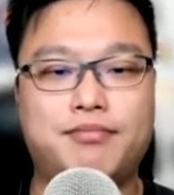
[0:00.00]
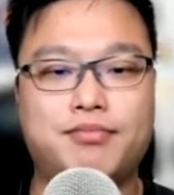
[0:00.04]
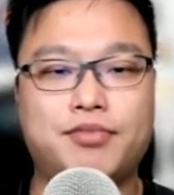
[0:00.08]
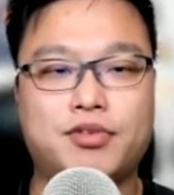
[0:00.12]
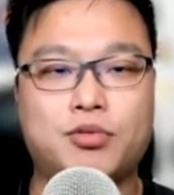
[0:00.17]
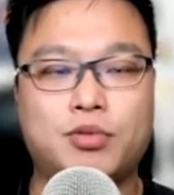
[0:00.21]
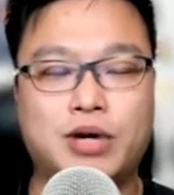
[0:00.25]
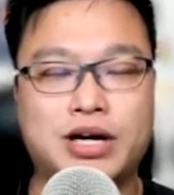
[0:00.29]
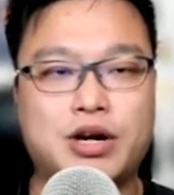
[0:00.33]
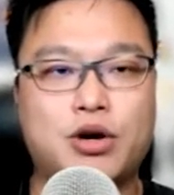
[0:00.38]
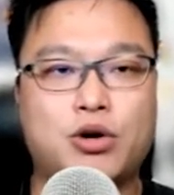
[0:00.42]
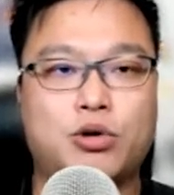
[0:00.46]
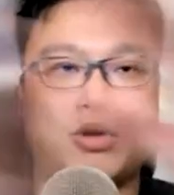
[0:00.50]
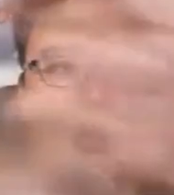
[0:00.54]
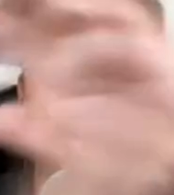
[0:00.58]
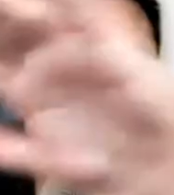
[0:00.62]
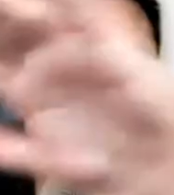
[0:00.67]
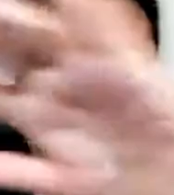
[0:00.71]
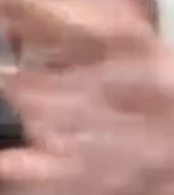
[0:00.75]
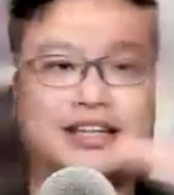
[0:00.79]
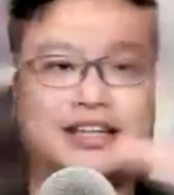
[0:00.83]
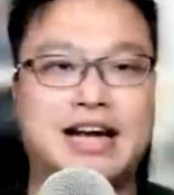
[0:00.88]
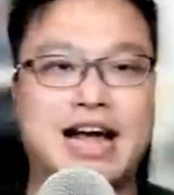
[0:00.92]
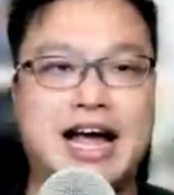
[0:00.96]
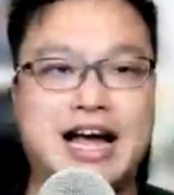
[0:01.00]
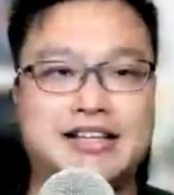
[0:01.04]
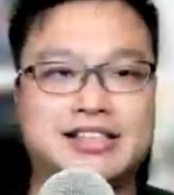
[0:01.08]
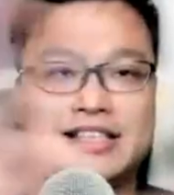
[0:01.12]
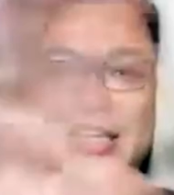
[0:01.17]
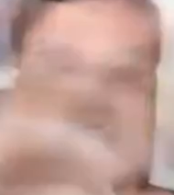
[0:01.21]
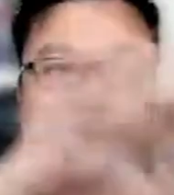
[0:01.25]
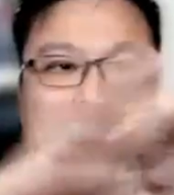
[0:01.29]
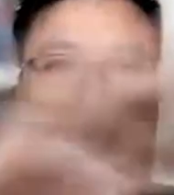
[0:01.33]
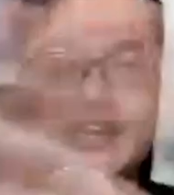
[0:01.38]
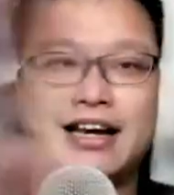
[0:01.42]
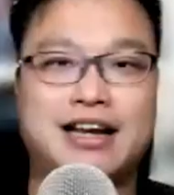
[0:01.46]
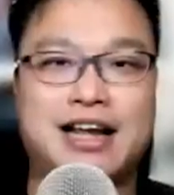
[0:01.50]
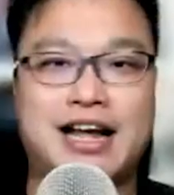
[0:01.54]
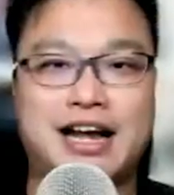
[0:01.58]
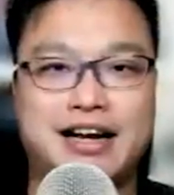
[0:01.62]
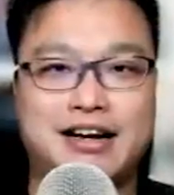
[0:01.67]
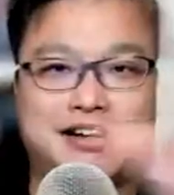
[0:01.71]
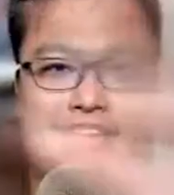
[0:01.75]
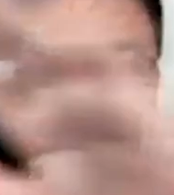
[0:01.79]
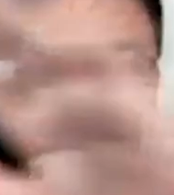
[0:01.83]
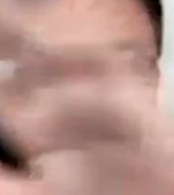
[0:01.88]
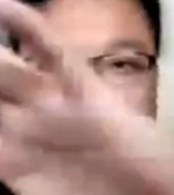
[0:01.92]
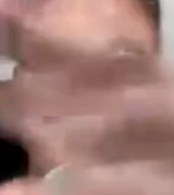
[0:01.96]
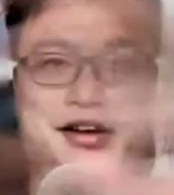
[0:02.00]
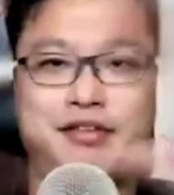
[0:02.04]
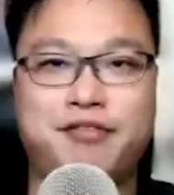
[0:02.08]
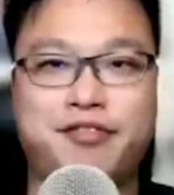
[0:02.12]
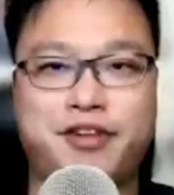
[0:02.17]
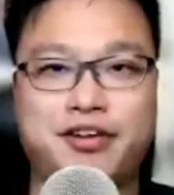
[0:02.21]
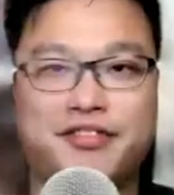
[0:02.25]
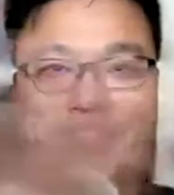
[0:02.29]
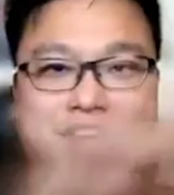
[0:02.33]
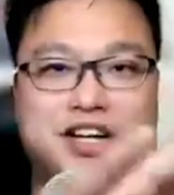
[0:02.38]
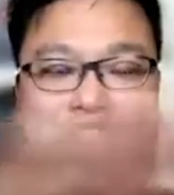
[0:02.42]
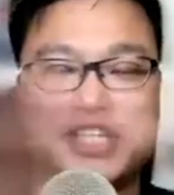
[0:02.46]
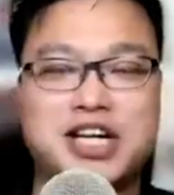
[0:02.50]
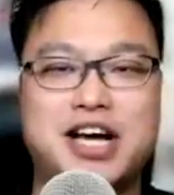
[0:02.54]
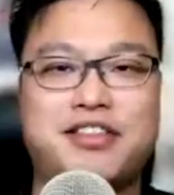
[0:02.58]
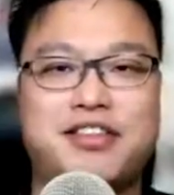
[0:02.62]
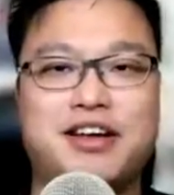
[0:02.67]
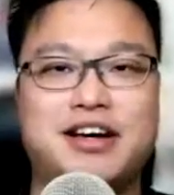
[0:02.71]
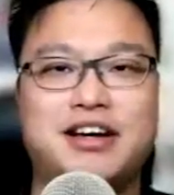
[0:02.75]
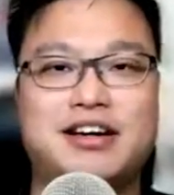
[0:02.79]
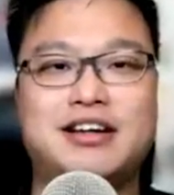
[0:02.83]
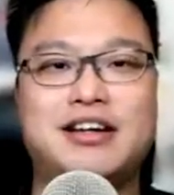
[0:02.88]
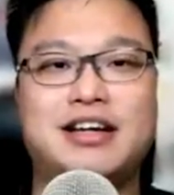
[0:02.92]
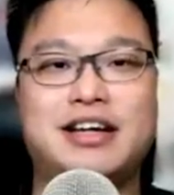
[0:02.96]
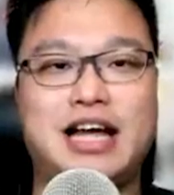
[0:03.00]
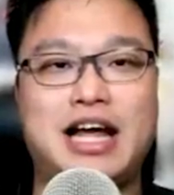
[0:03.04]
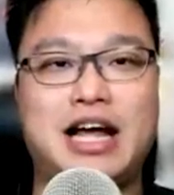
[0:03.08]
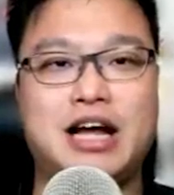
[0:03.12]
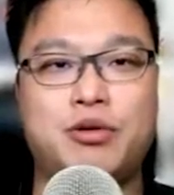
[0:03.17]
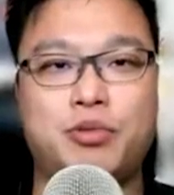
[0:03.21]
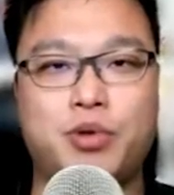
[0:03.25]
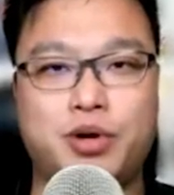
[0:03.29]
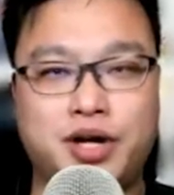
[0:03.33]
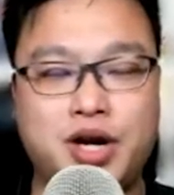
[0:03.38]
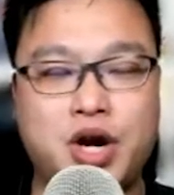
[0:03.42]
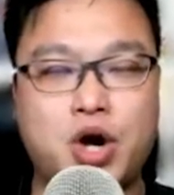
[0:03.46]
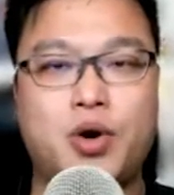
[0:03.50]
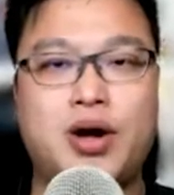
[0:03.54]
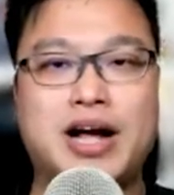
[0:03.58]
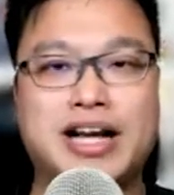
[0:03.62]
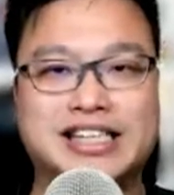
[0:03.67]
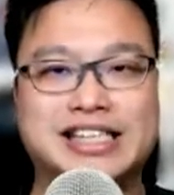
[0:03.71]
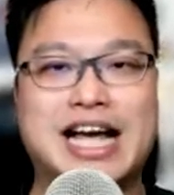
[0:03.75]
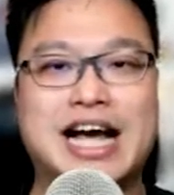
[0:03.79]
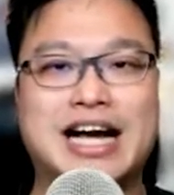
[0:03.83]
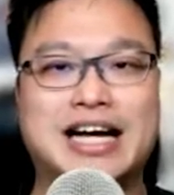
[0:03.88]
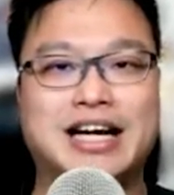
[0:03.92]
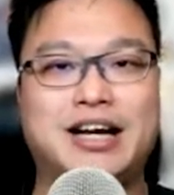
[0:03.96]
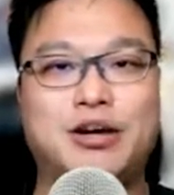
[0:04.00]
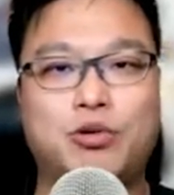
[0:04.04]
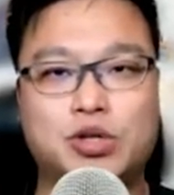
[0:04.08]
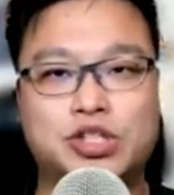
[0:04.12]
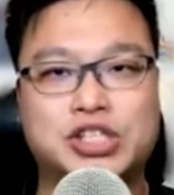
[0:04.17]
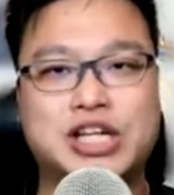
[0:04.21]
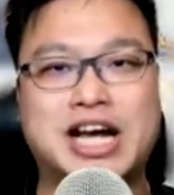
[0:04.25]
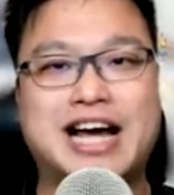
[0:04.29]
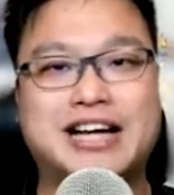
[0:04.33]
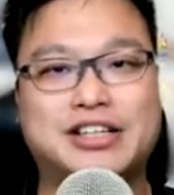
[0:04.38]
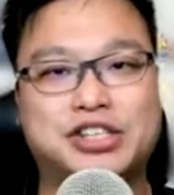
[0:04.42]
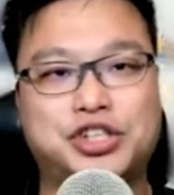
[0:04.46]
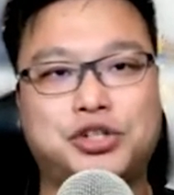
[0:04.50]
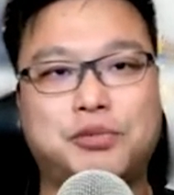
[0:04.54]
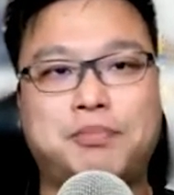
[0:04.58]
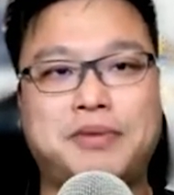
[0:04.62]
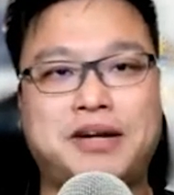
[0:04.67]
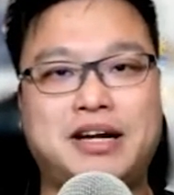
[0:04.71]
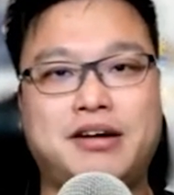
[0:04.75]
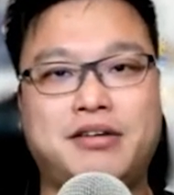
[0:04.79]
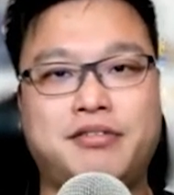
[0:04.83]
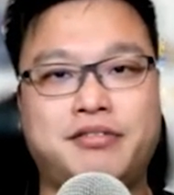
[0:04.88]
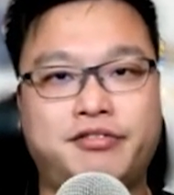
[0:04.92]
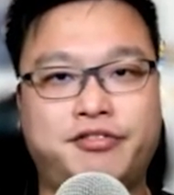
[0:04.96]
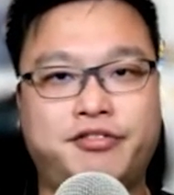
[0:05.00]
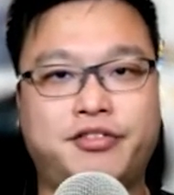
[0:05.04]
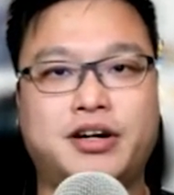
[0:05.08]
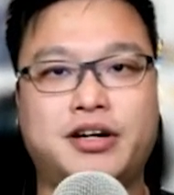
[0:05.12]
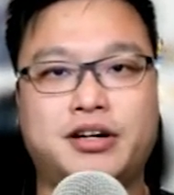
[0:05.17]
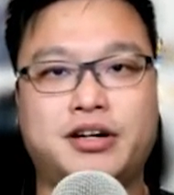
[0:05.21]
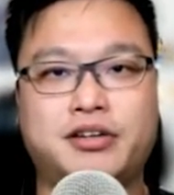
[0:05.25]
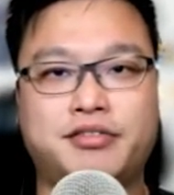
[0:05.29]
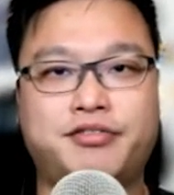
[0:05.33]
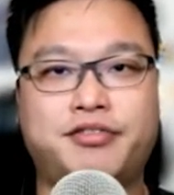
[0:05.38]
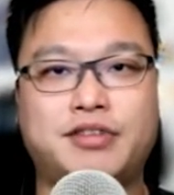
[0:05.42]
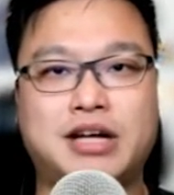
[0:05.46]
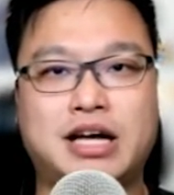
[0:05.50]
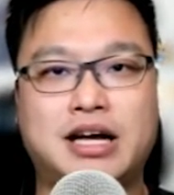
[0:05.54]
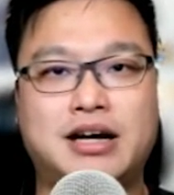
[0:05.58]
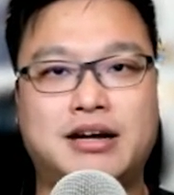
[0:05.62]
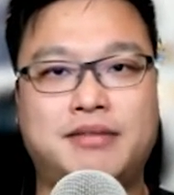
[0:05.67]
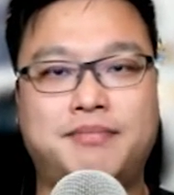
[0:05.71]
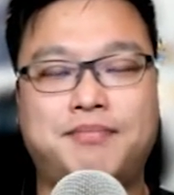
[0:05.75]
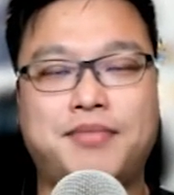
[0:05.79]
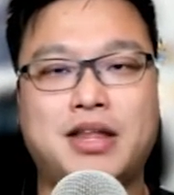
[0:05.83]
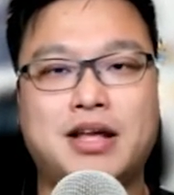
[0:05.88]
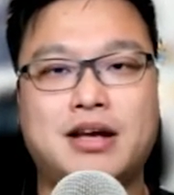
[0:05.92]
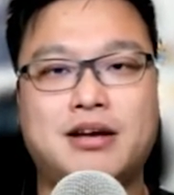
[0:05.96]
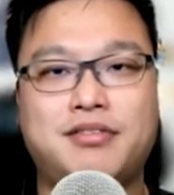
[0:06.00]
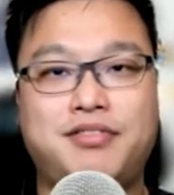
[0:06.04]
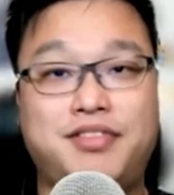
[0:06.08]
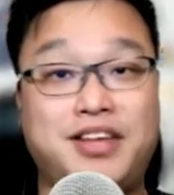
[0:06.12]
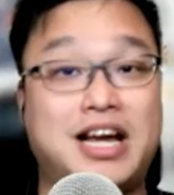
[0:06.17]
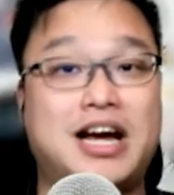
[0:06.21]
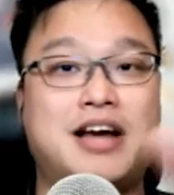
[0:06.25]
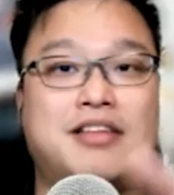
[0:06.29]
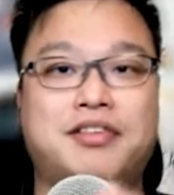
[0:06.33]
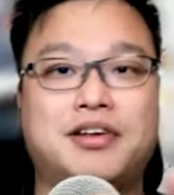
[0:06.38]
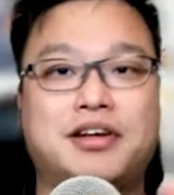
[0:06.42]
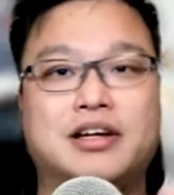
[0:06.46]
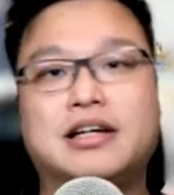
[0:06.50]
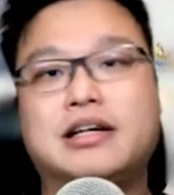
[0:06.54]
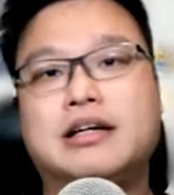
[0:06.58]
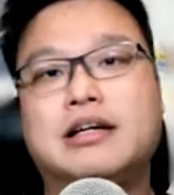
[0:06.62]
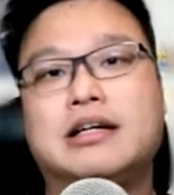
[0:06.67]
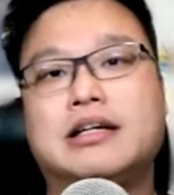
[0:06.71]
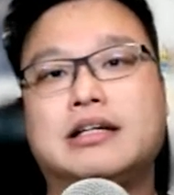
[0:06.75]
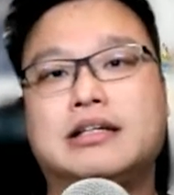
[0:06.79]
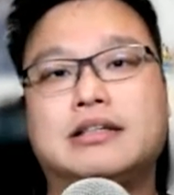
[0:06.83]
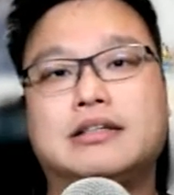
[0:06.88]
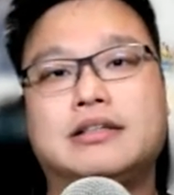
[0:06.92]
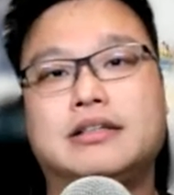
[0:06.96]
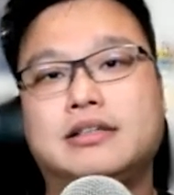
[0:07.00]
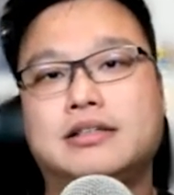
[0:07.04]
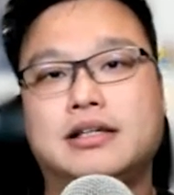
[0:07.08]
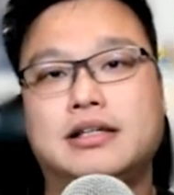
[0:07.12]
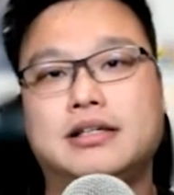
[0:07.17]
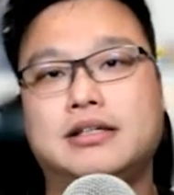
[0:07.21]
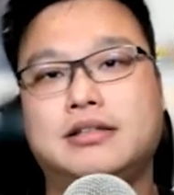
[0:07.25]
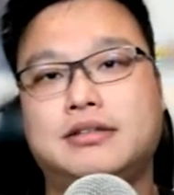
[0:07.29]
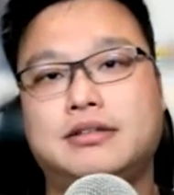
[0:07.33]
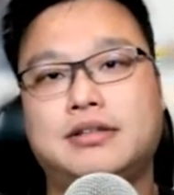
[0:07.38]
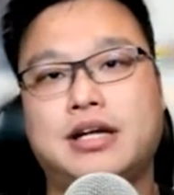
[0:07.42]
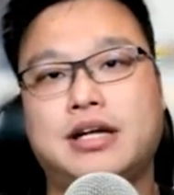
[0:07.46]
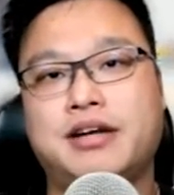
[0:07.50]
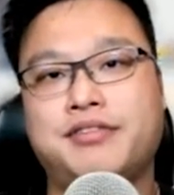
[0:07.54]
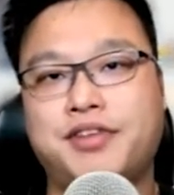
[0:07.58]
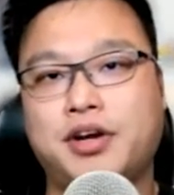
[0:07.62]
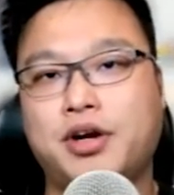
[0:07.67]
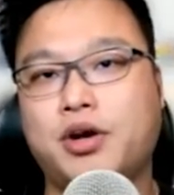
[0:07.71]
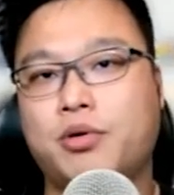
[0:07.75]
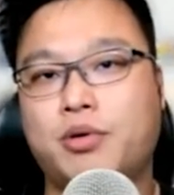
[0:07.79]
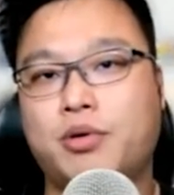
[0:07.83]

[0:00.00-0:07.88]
when you're crossing hands like in front of each other, it would know exactly which hand should be in front of the other, if you know